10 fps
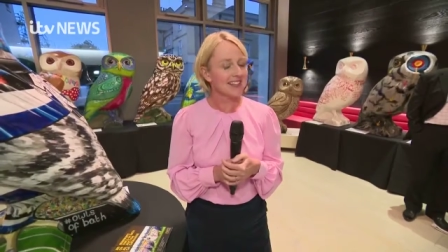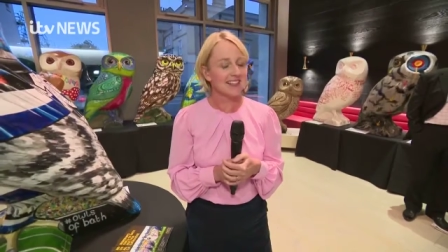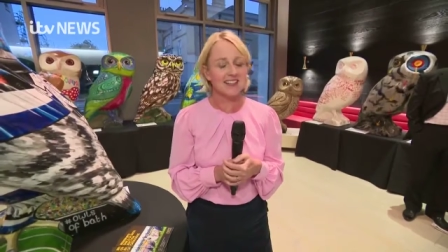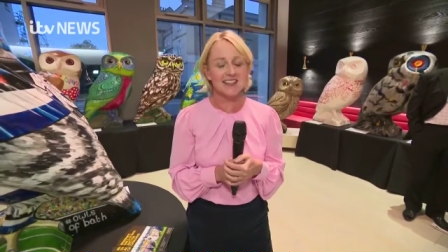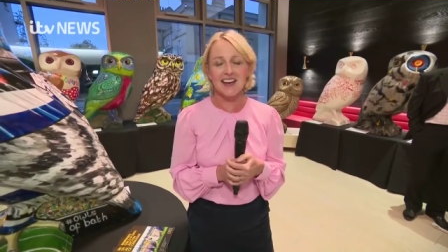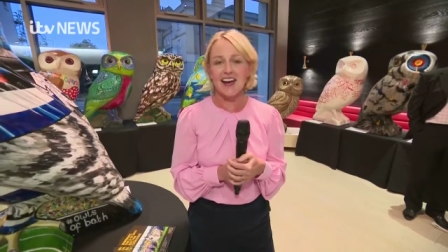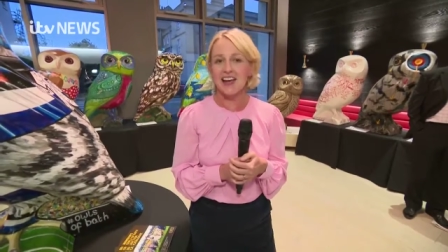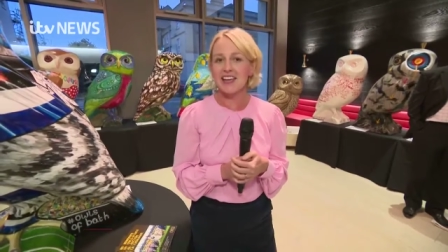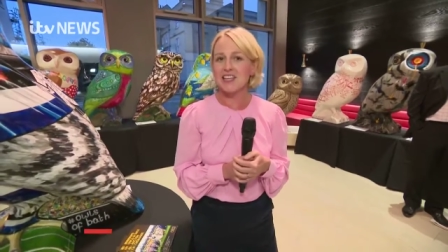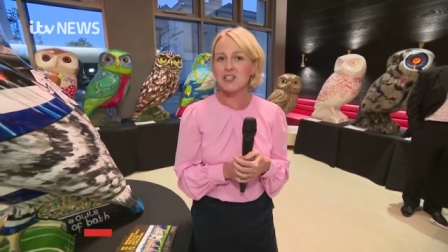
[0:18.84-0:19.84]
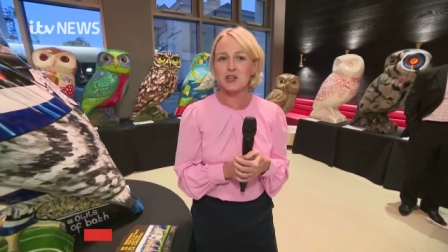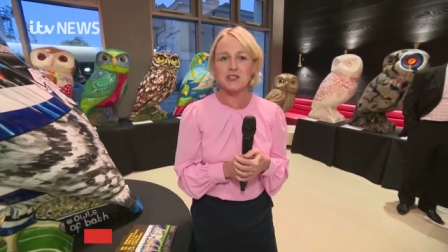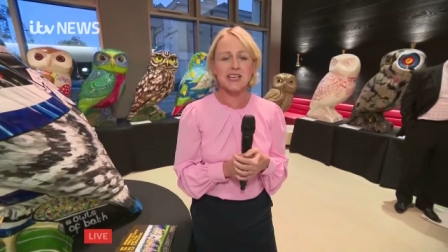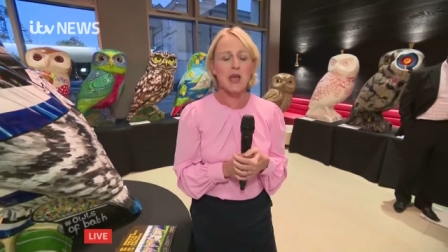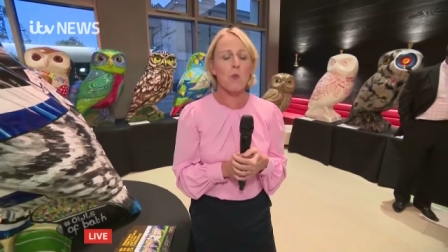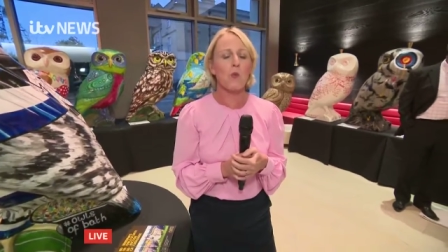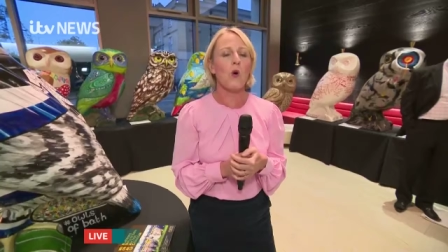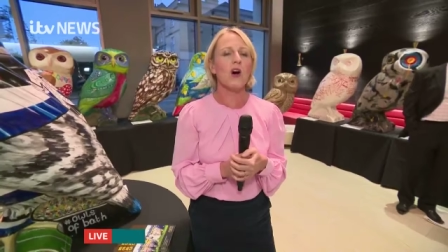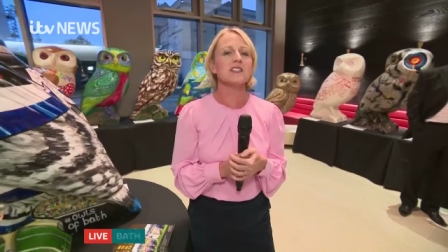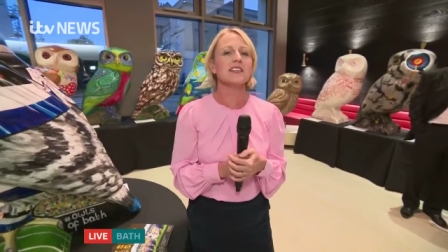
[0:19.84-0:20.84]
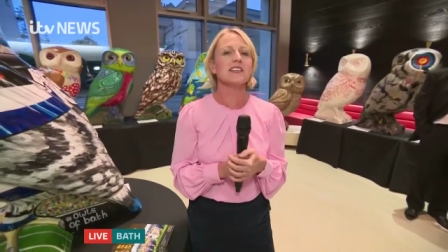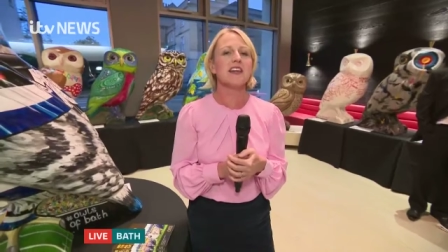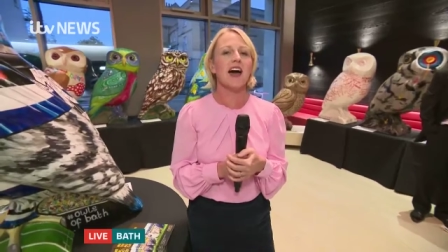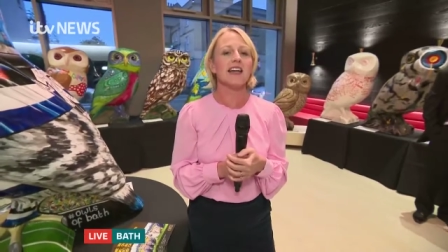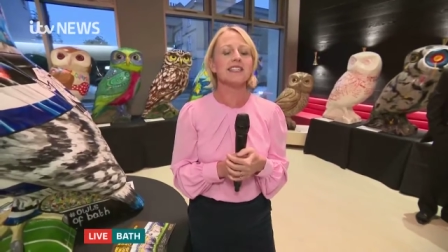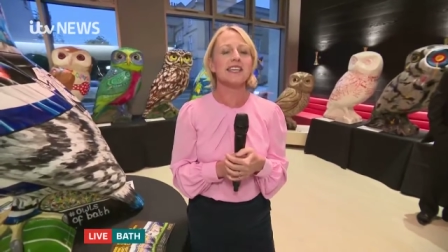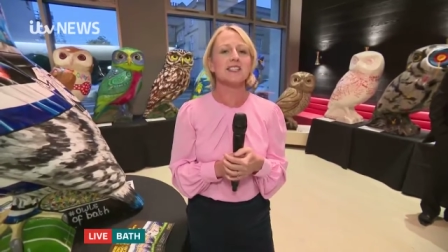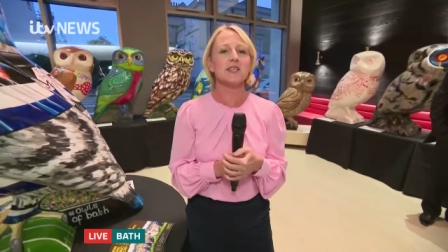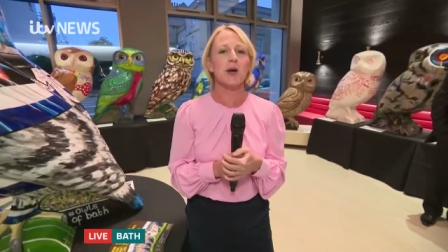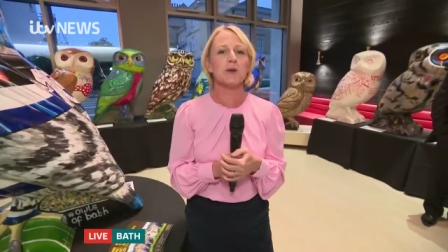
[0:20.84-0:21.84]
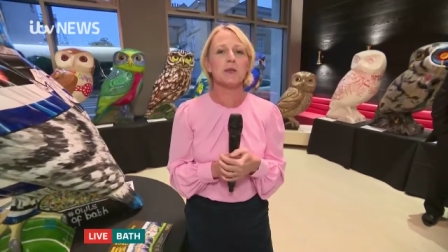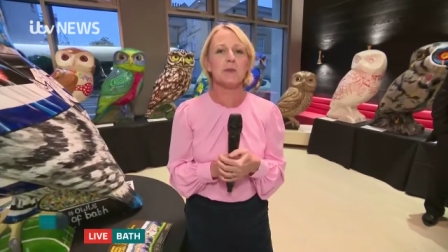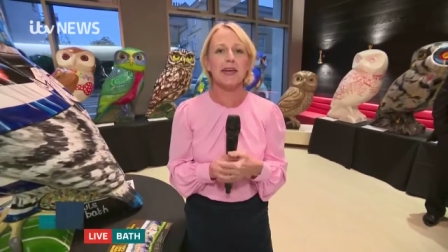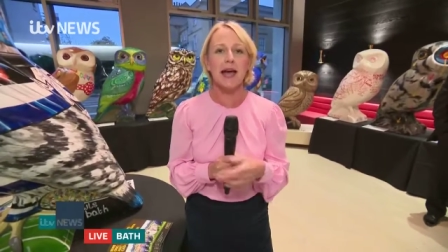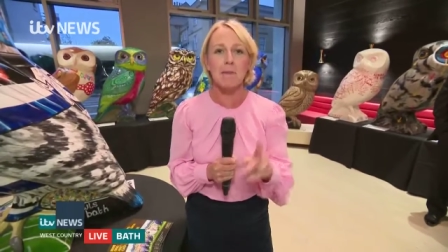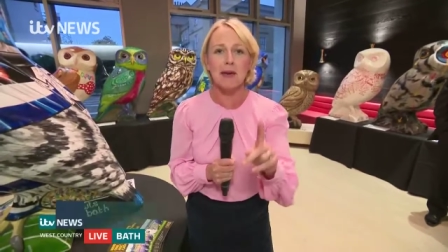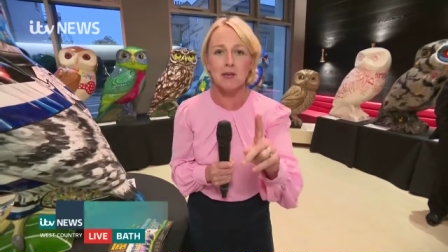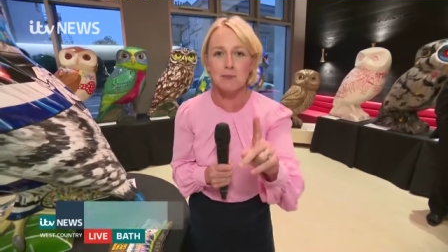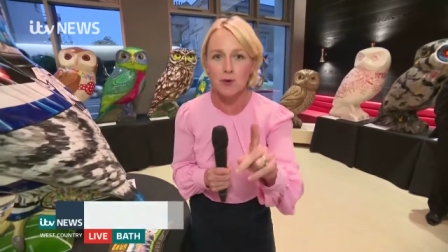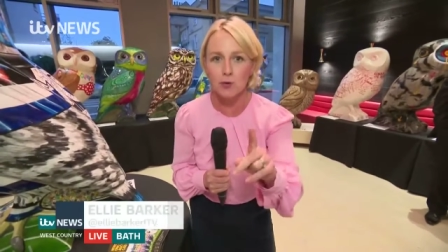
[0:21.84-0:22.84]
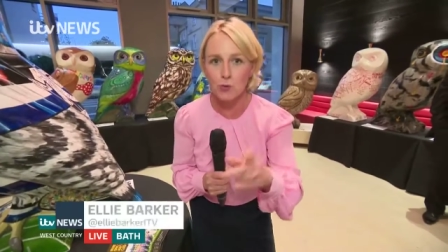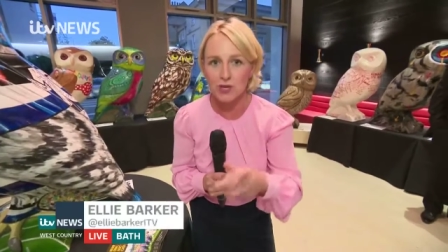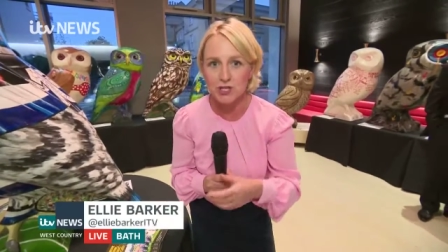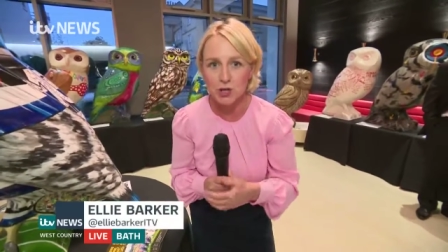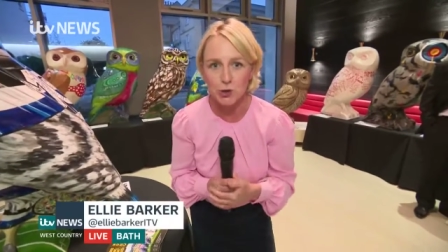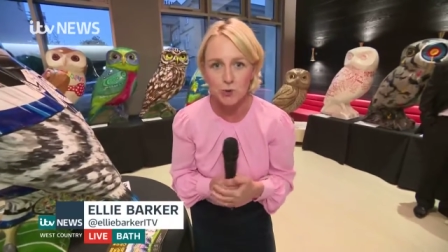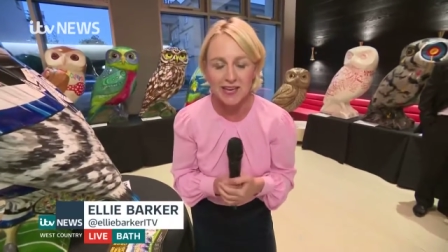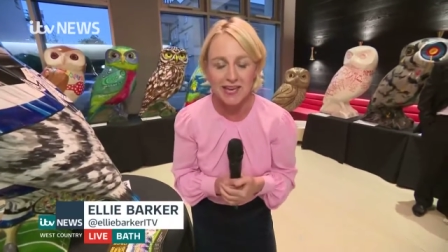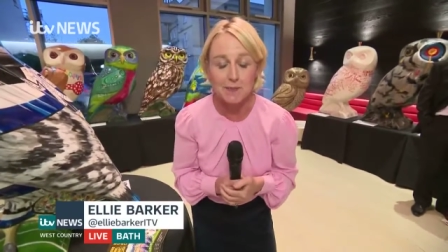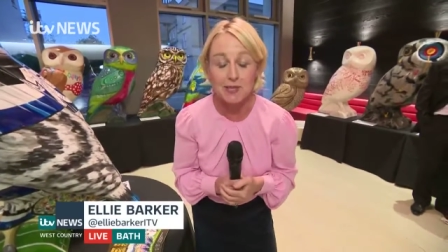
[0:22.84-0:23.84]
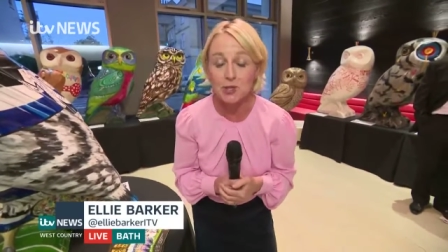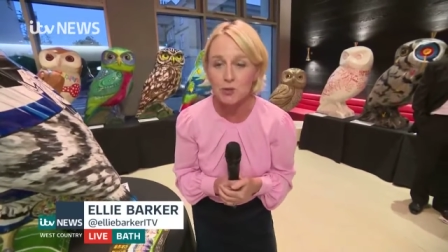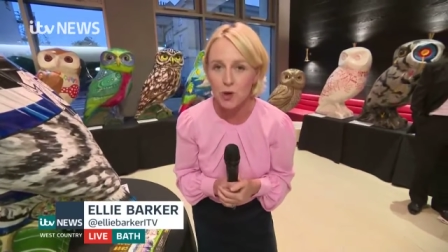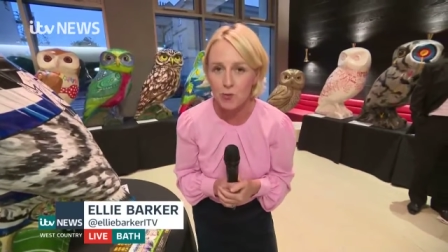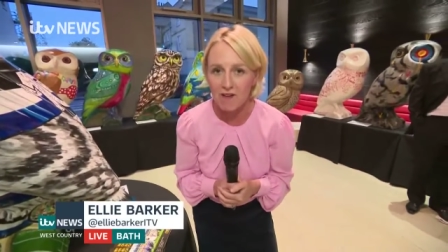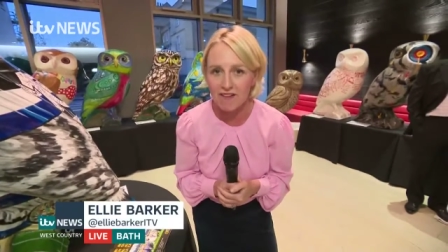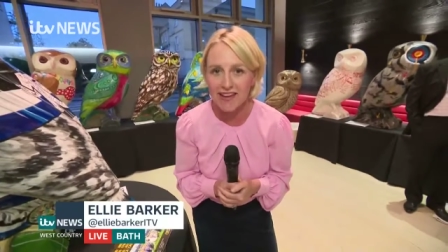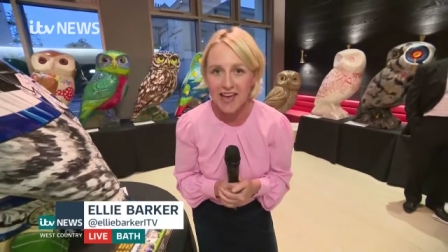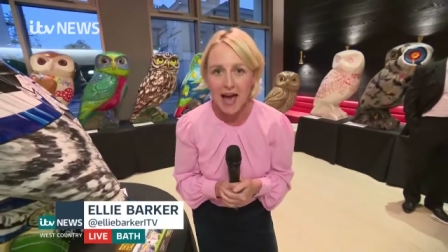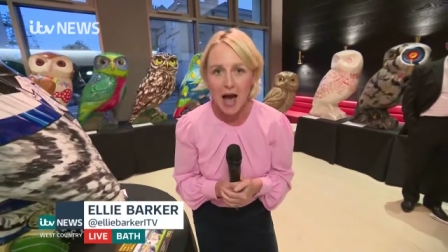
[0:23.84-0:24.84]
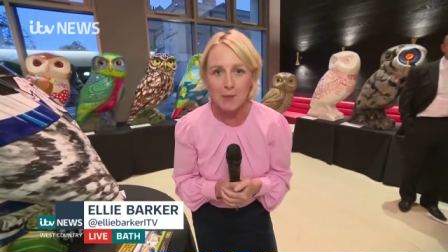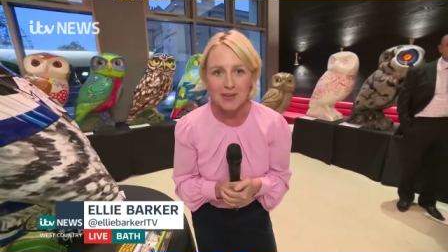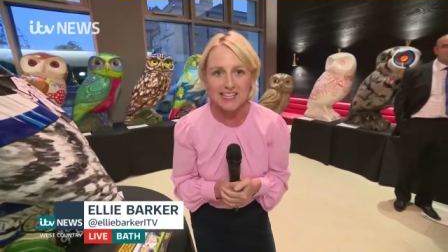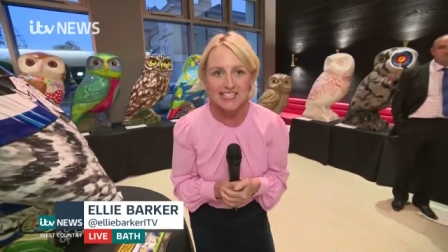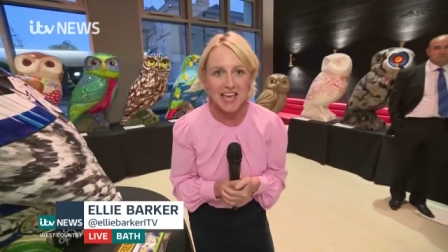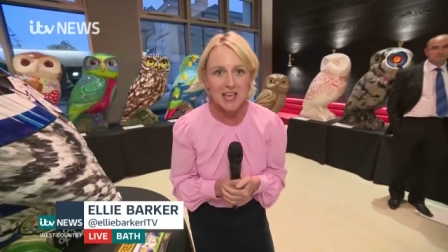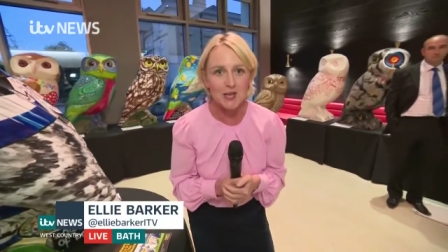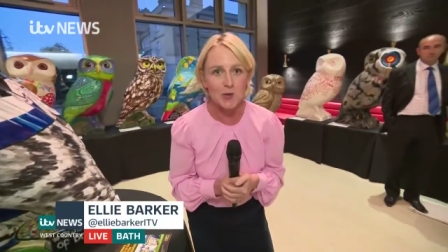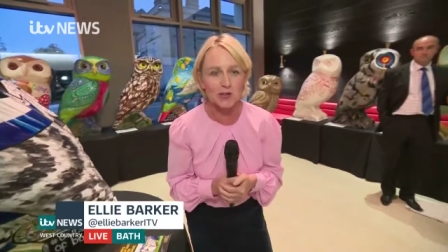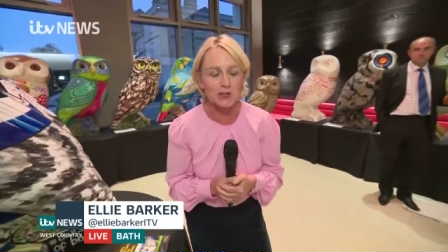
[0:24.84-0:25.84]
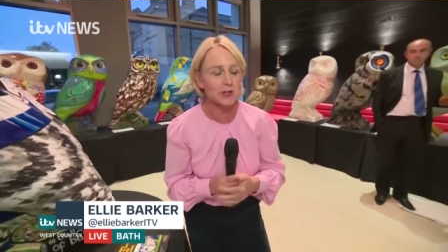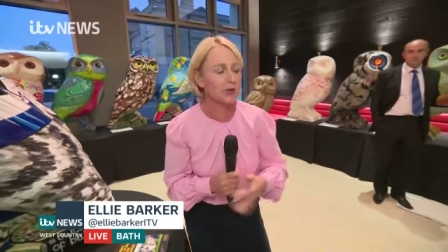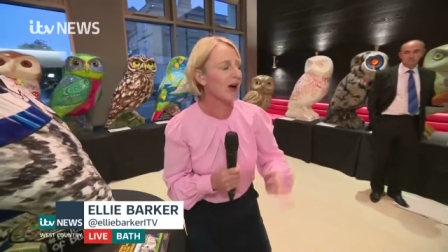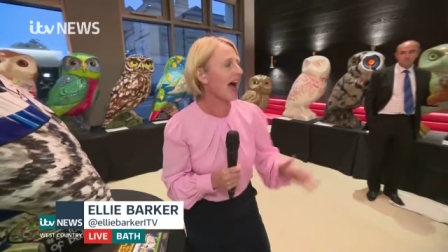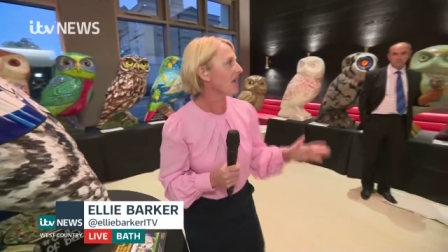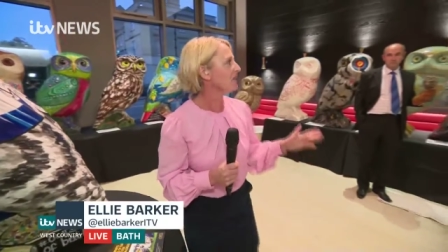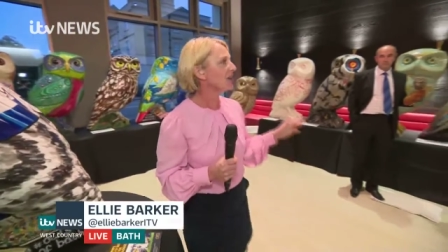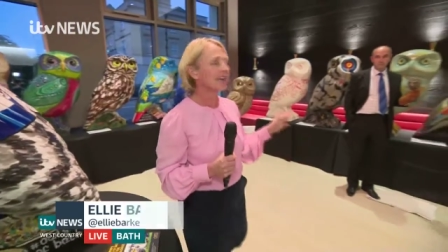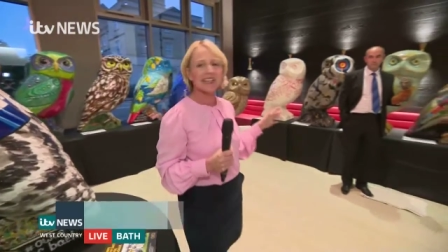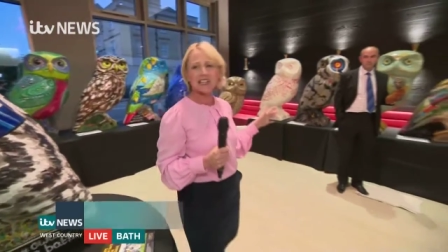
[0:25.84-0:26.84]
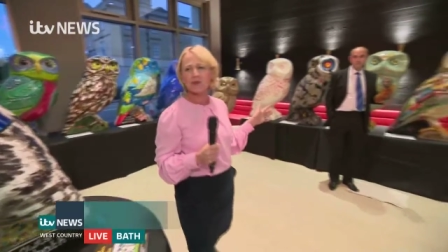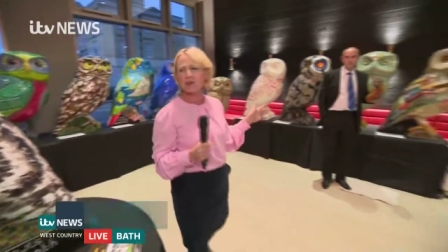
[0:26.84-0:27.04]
Oh, Kylie, Jonty, what a night it's going to be. I bet you both wish you were here, but do not worry. I'm going to take you on the tour. Have a look at this.